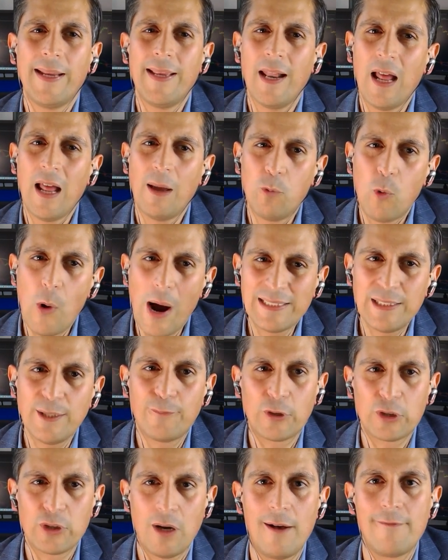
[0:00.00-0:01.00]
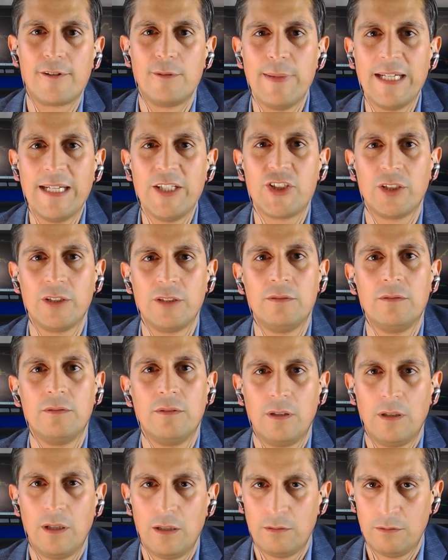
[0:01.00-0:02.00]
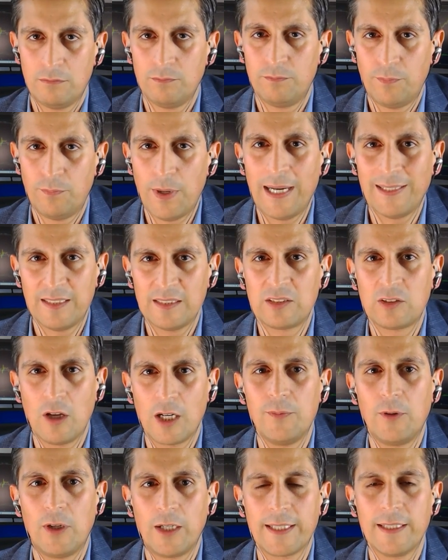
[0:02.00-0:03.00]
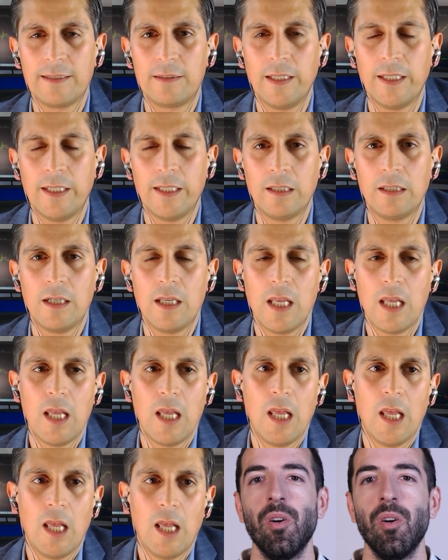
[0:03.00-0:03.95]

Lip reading: But again, I'm waiting for confirmation by the stock market there.